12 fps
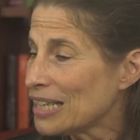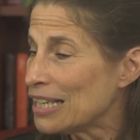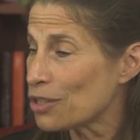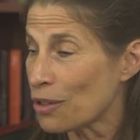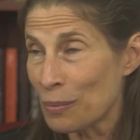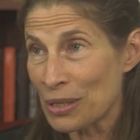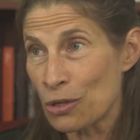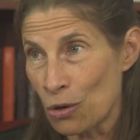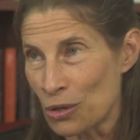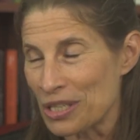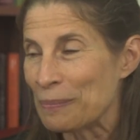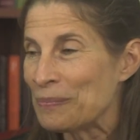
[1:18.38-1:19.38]
And so they went to
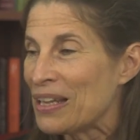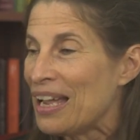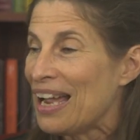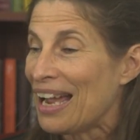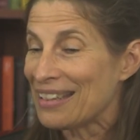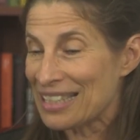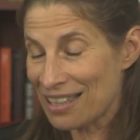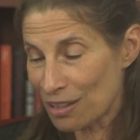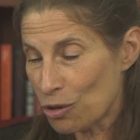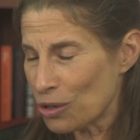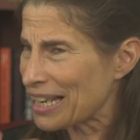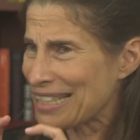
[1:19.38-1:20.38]
court. And this little
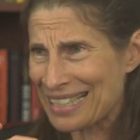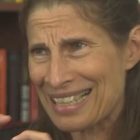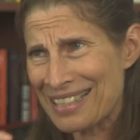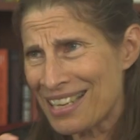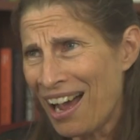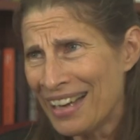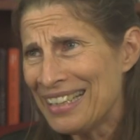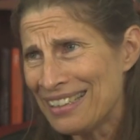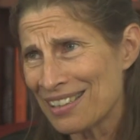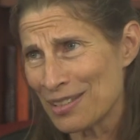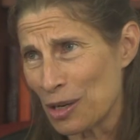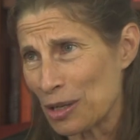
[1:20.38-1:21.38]
court case, it's a tiny
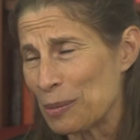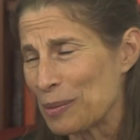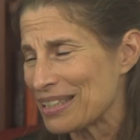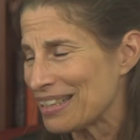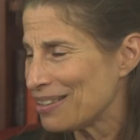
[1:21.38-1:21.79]
little document,